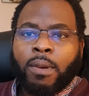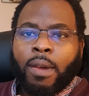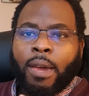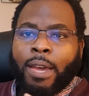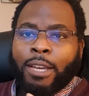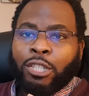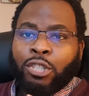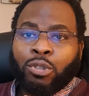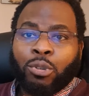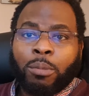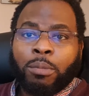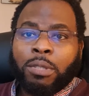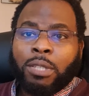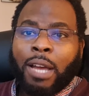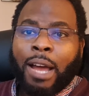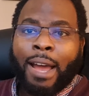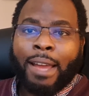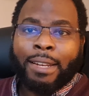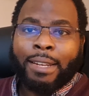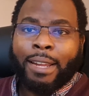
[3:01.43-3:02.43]
extreme
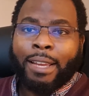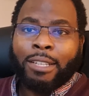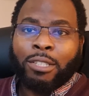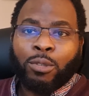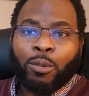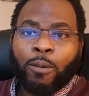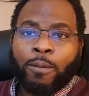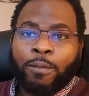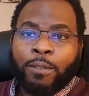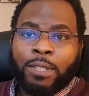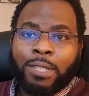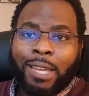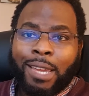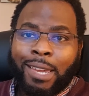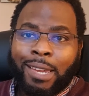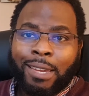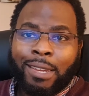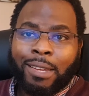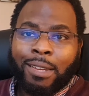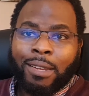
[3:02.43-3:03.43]
tiredness or
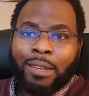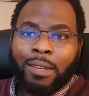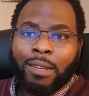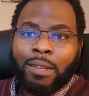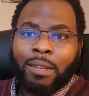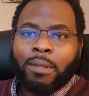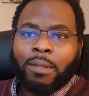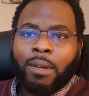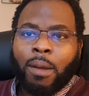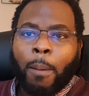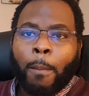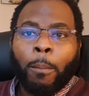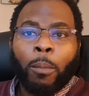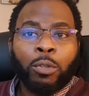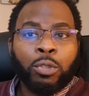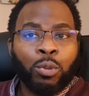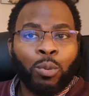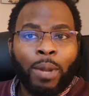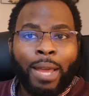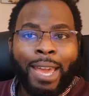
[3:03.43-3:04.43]
fatigue,
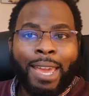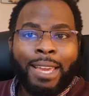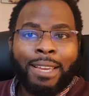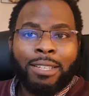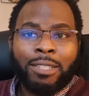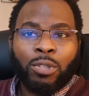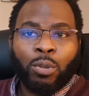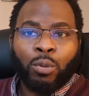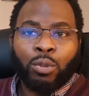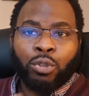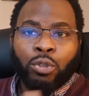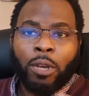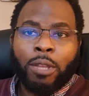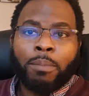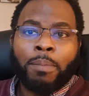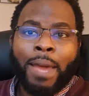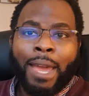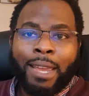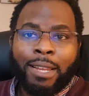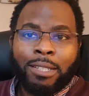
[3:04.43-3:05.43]
muscle aches or
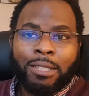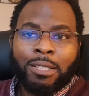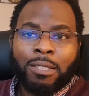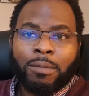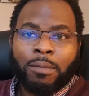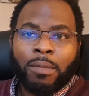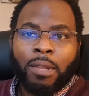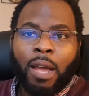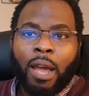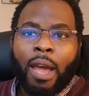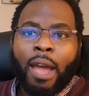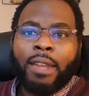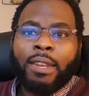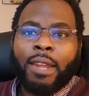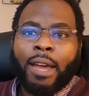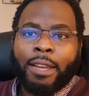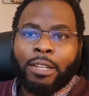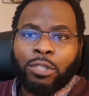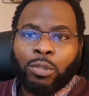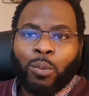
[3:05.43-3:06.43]
joint pains, and
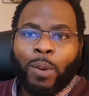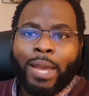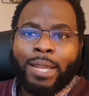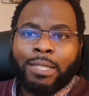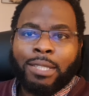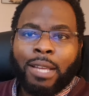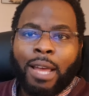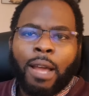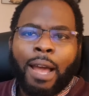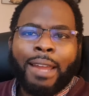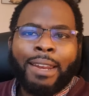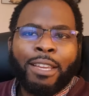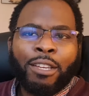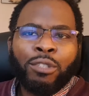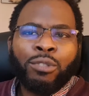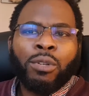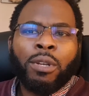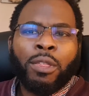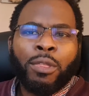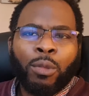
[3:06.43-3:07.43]
night sweats. And they're
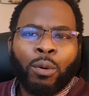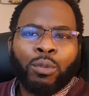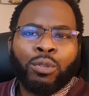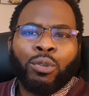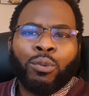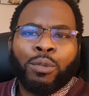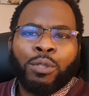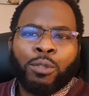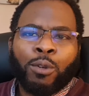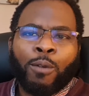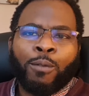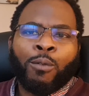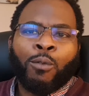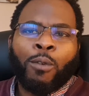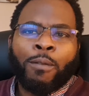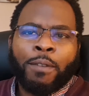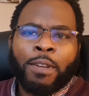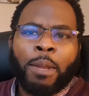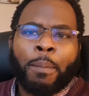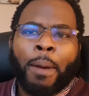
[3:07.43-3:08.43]
usually thought to resolve
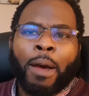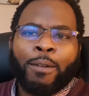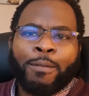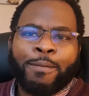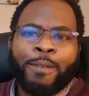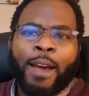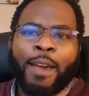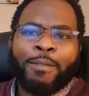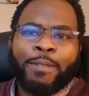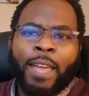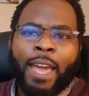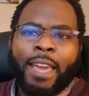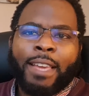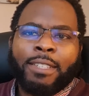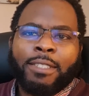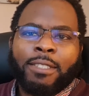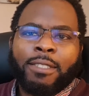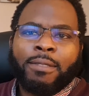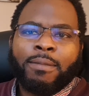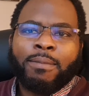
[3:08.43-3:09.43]
within about 5
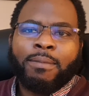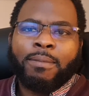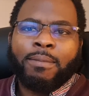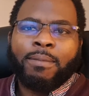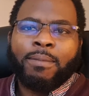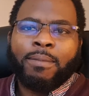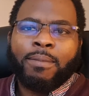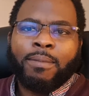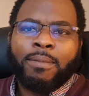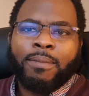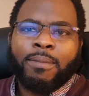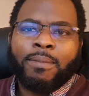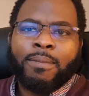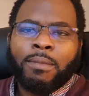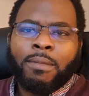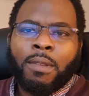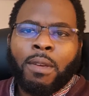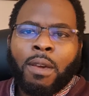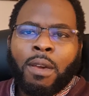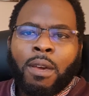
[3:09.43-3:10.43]
days.
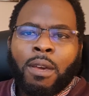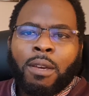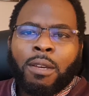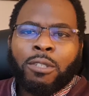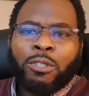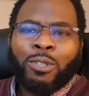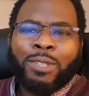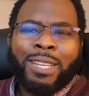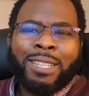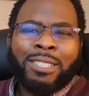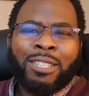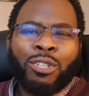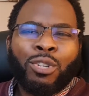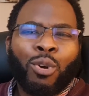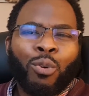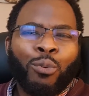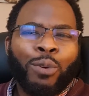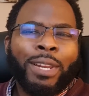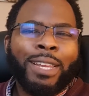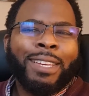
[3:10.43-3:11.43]
So these are
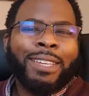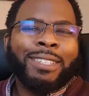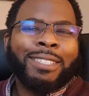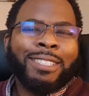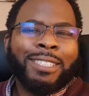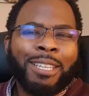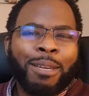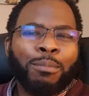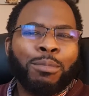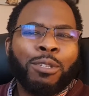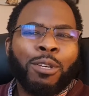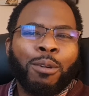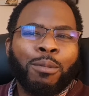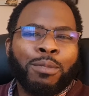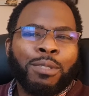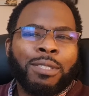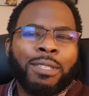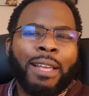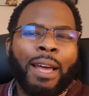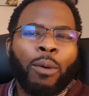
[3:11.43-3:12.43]
not really
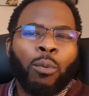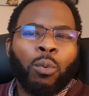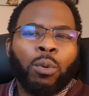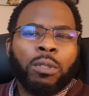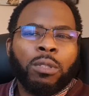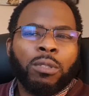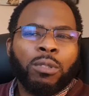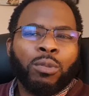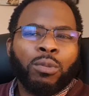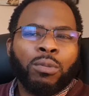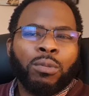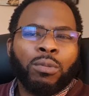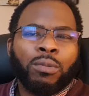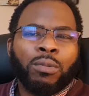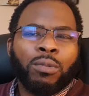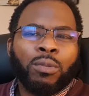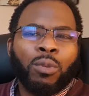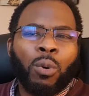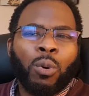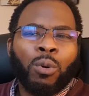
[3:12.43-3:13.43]
symptoms that would
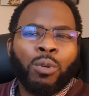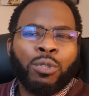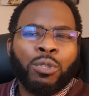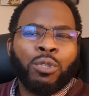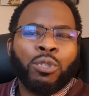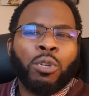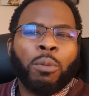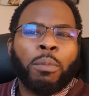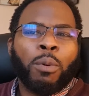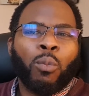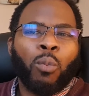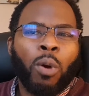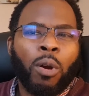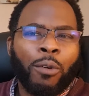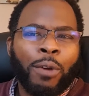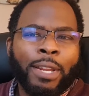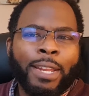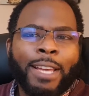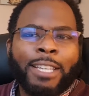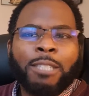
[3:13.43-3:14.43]
cause you to be
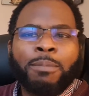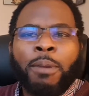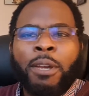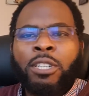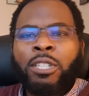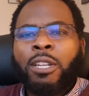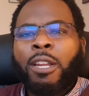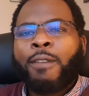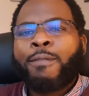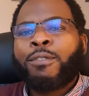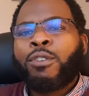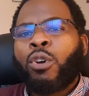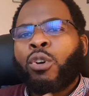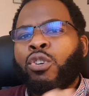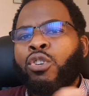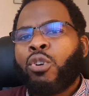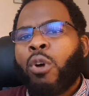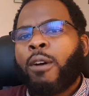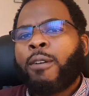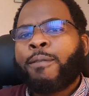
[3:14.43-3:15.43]
worried, especially if you're
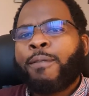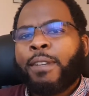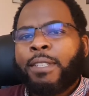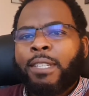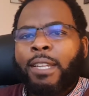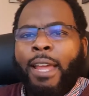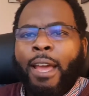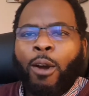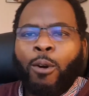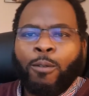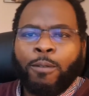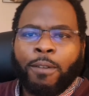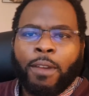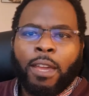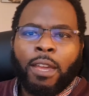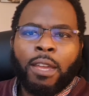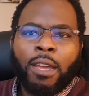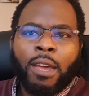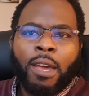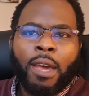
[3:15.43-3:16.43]
young, fit and
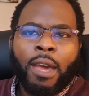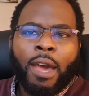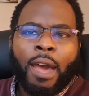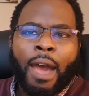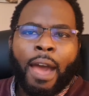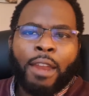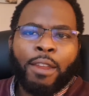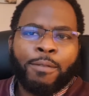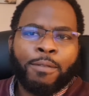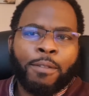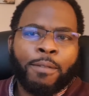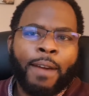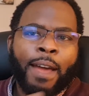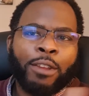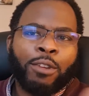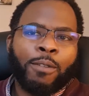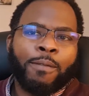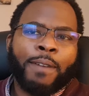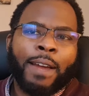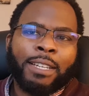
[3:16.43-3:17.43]
healthy, and if you've
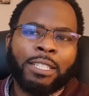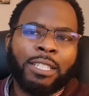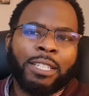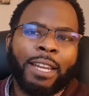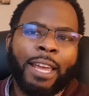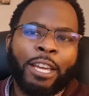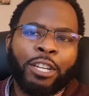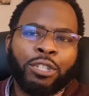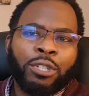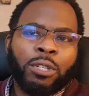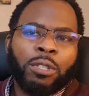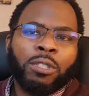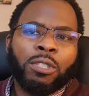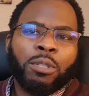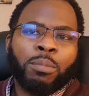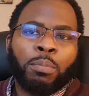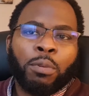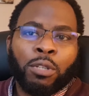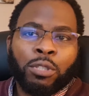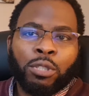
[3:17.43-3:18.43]
had your
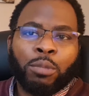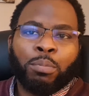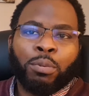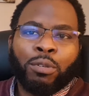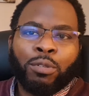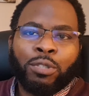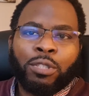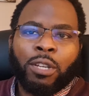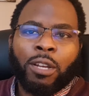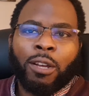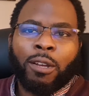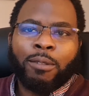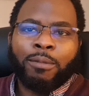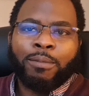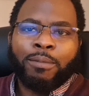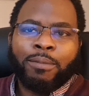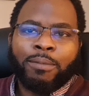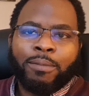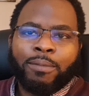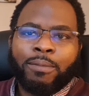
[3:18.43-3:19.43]
vaccinations plus the booster,
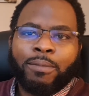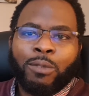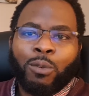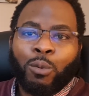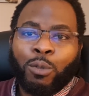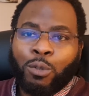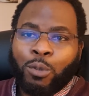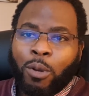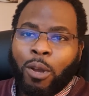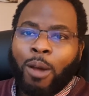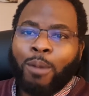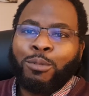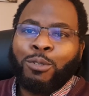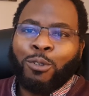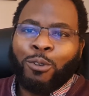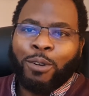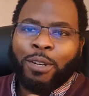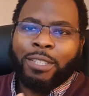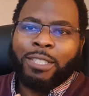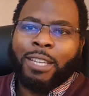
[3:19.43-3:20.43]
which we'll come
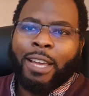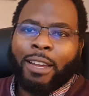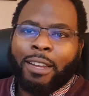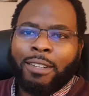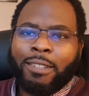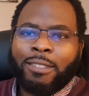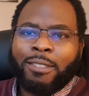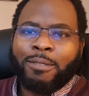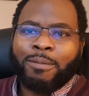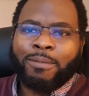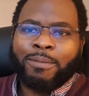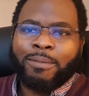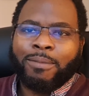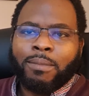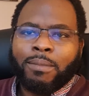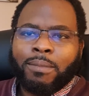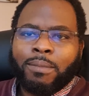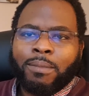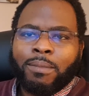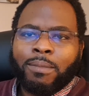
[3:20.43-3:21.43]
to in a second.
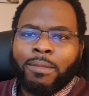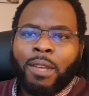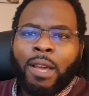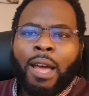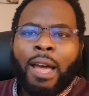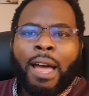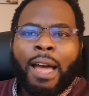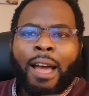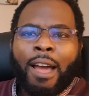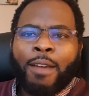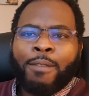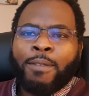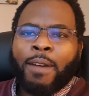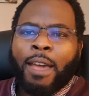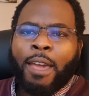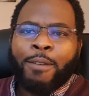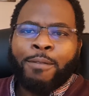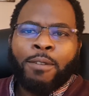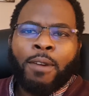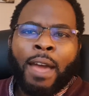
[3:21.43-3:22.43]
However,
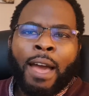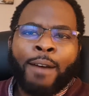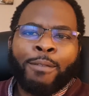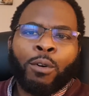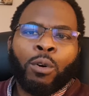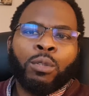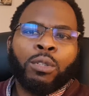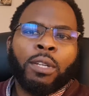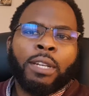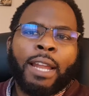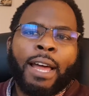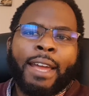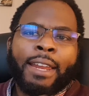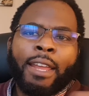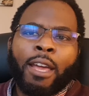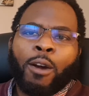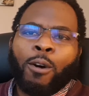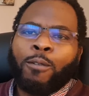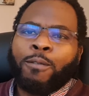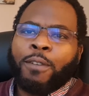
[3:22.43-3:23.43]
if you have underlying
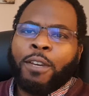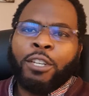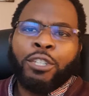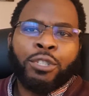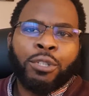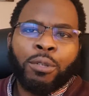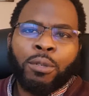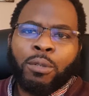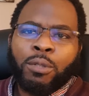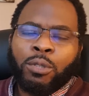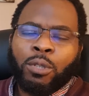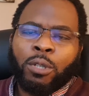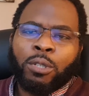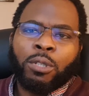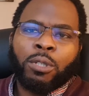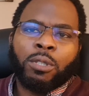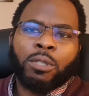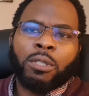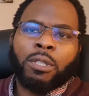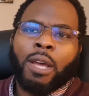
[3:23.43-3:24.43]
health issues such
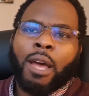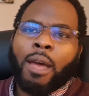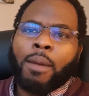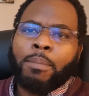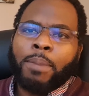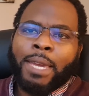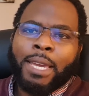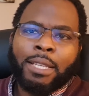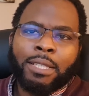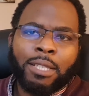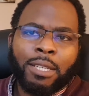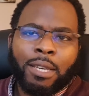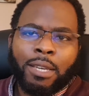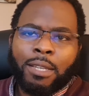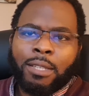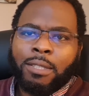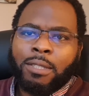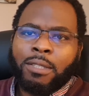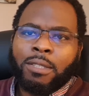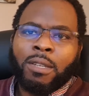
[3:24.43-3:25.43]
as
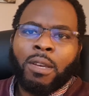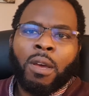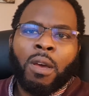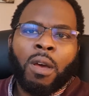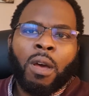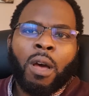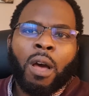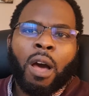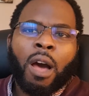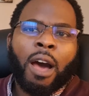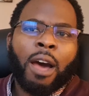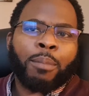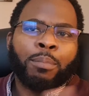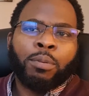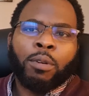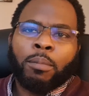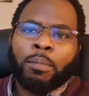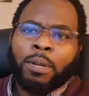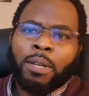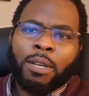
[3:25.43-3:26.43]
diabetes, heart
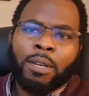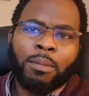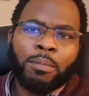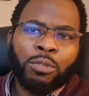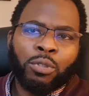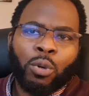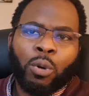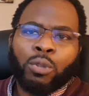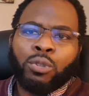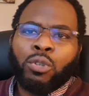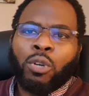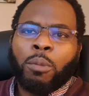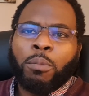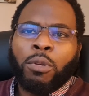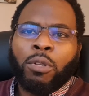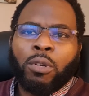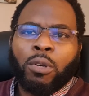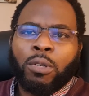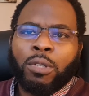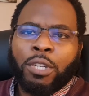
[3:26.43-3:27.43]
problems,
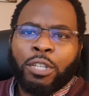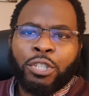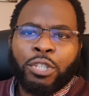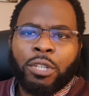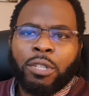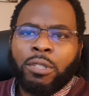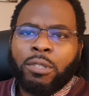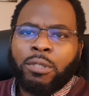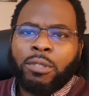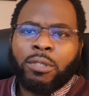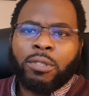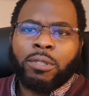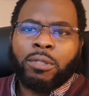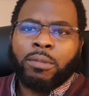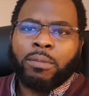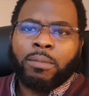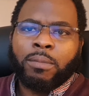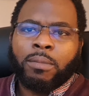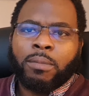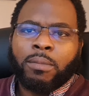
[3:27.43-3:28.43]
autoimmune conditions